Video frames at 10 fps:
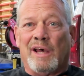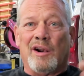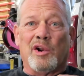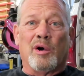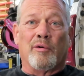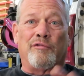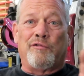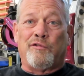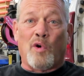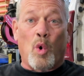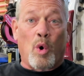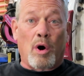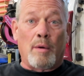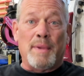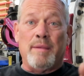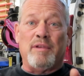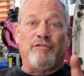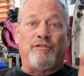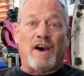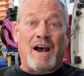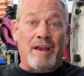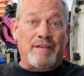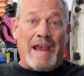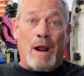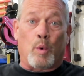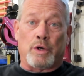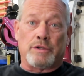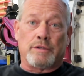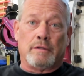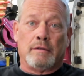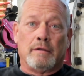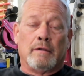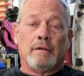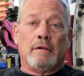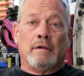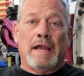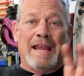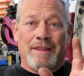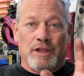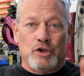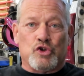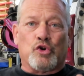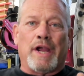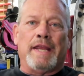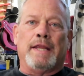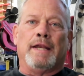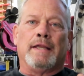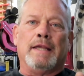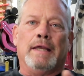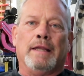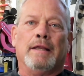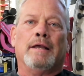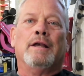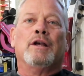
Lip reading: I don't know, 4, maybe 5 hours, and then drain it again.